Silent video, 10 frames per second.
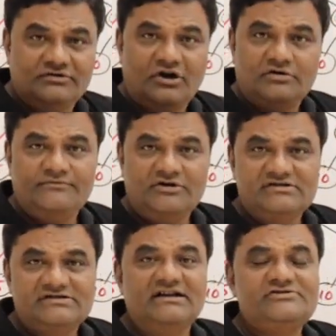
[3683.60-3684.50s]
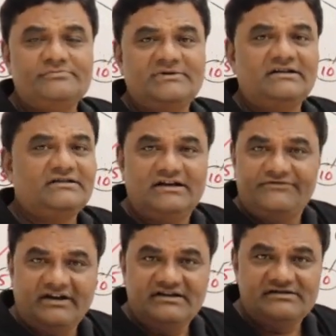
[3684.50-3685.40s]
look downwards. Assume that
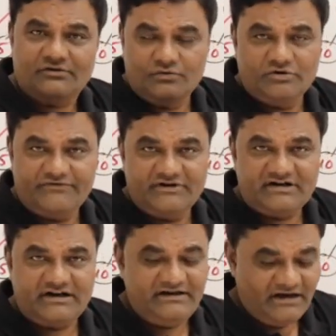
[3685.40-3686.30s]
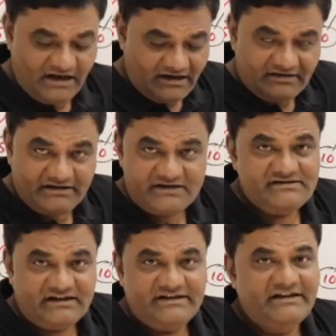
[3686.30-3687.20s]
35 is a root of a tree. There is
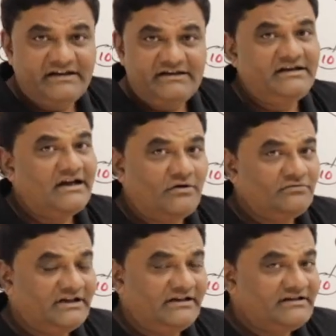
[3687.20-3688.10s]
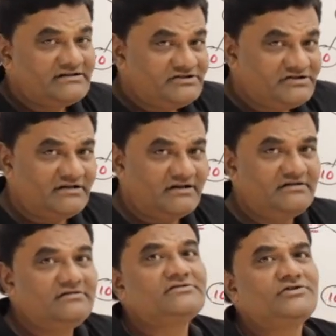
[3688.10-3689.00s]
nothing in down in its
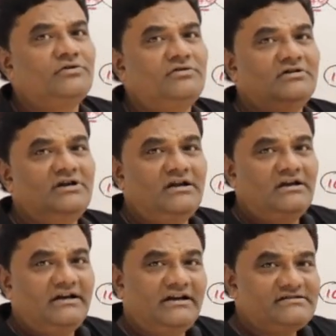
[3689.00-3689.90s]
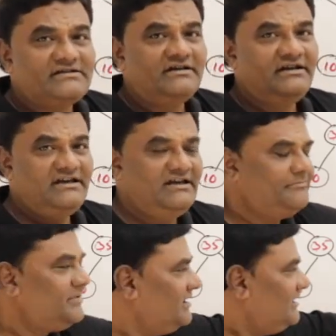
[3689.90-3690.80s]
children. So it is a
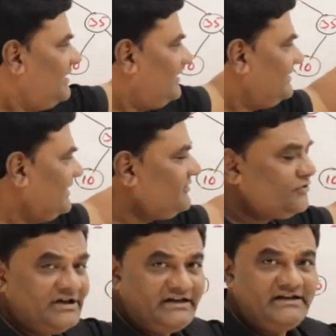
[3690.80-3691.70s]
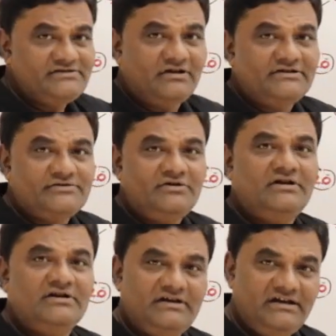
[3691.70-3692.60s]
heap. Then 20 is
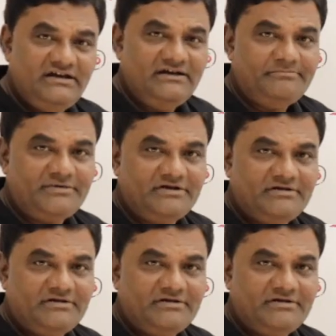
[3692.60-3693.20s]
also a heap.